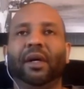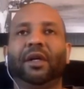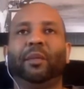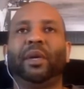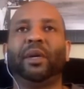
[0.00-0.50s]

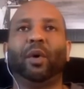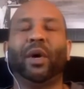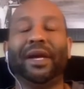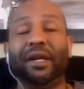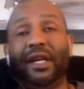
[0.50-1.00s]
to people
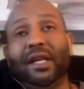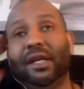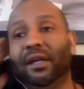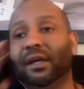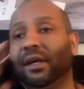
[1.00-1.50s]
in
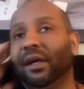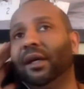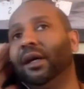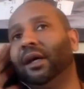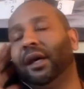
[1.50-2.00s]
need
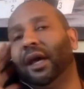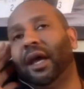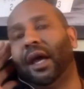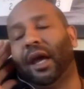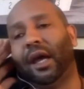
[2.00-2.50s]

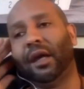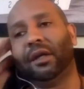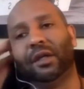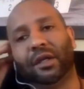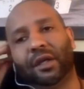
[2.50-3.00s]
and